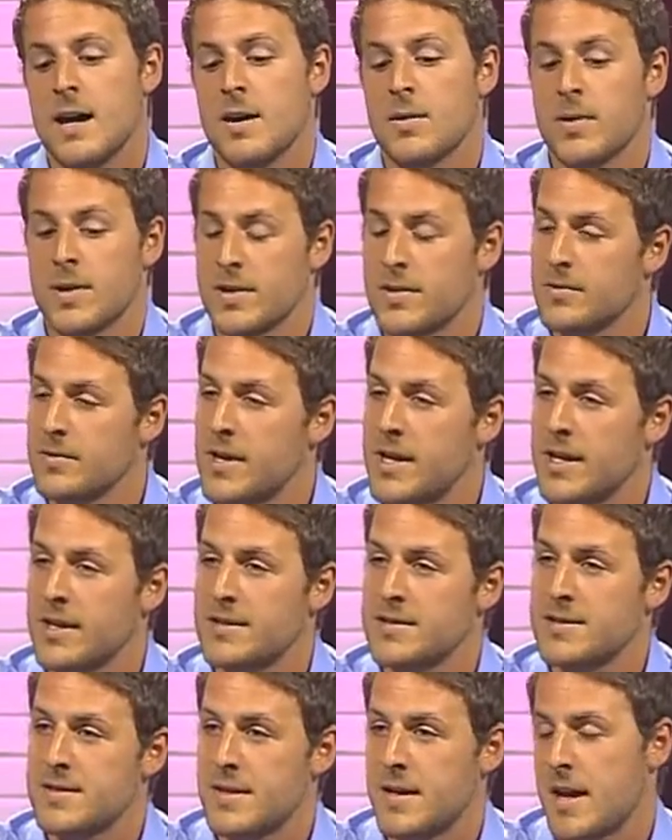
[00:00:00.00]
When it
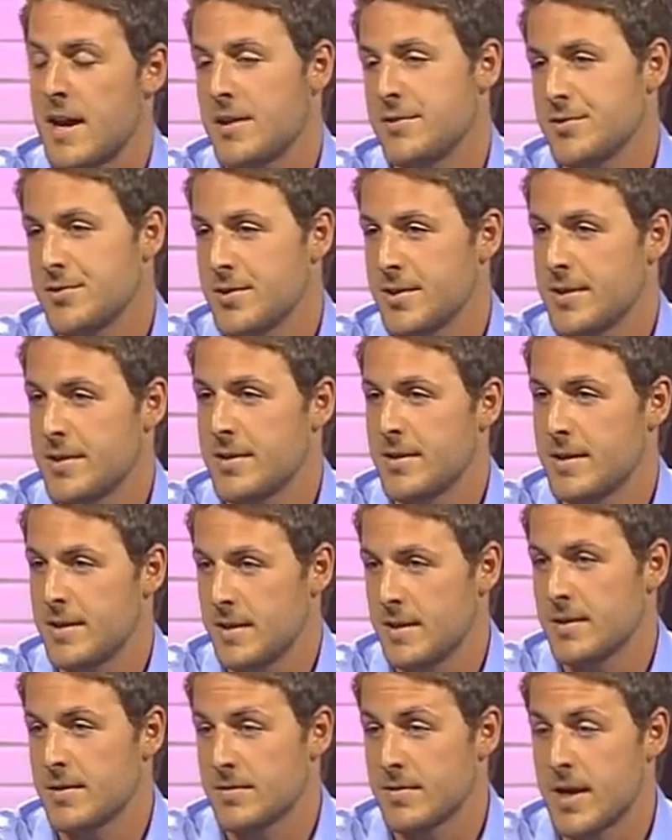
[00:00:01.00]
rains, the hydrogen
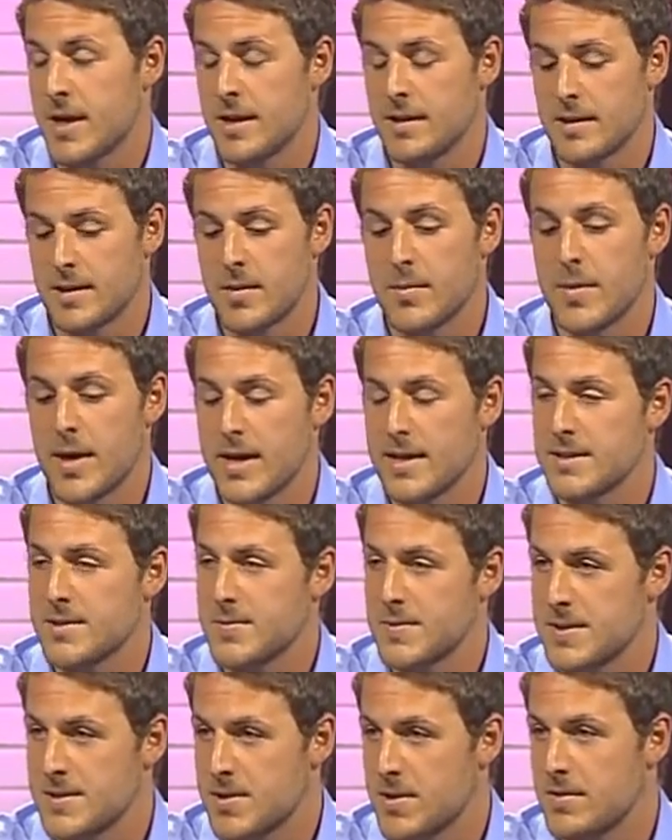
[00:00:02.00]
in the rain
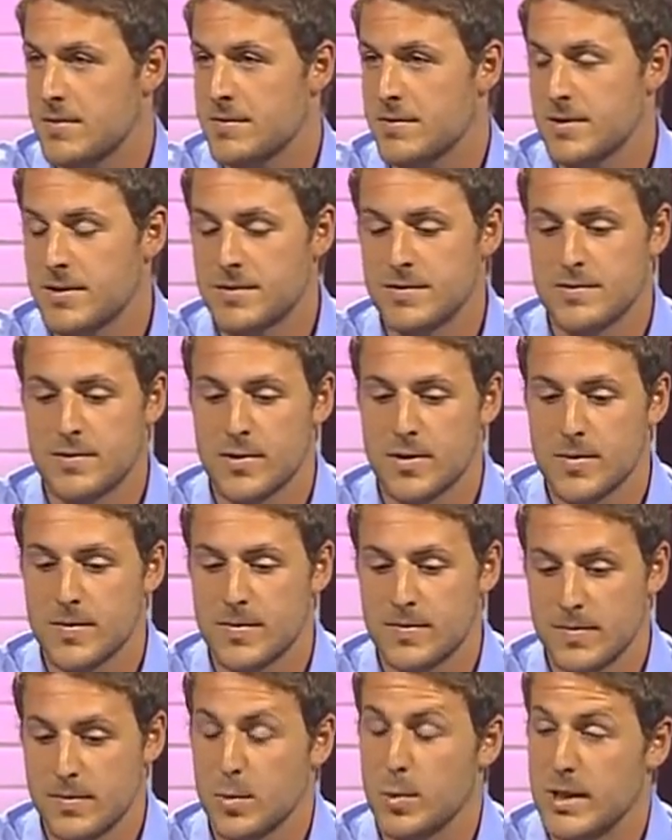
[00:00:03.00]
combines with sulfur to
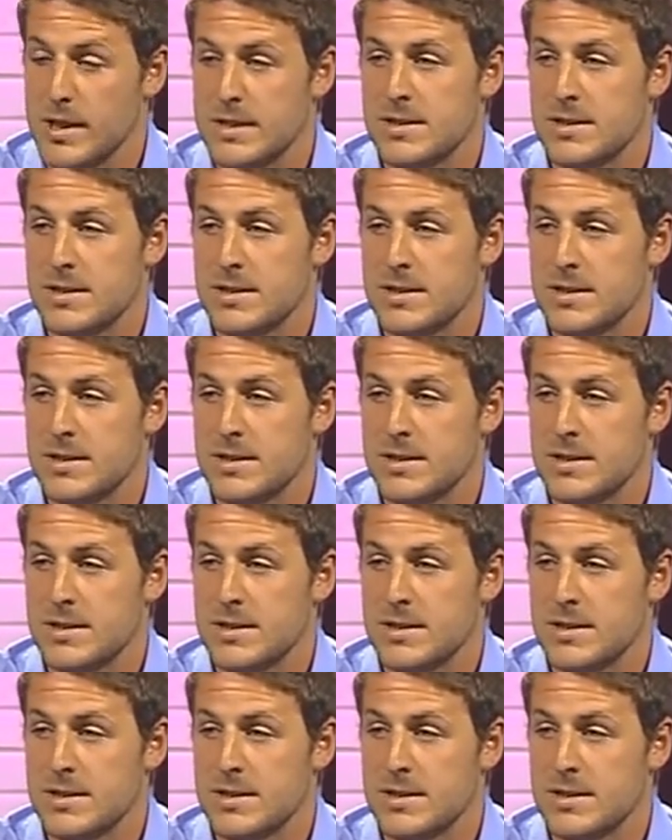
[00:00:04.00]
form weak